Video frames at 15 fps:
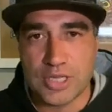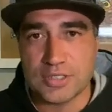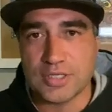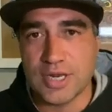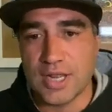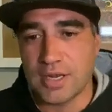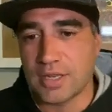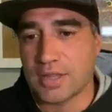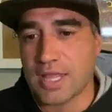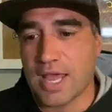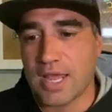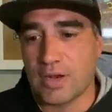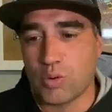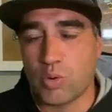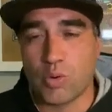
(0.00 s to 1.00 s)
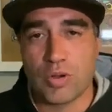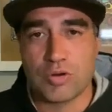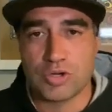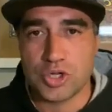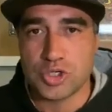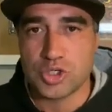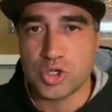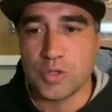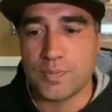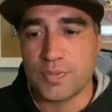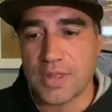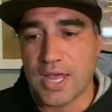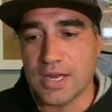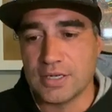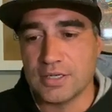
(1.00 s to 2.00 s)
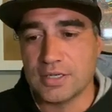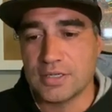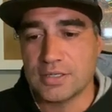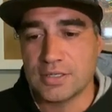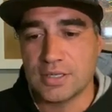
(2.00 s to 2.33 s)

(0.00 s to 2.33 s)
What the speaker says: internet or on YouTube that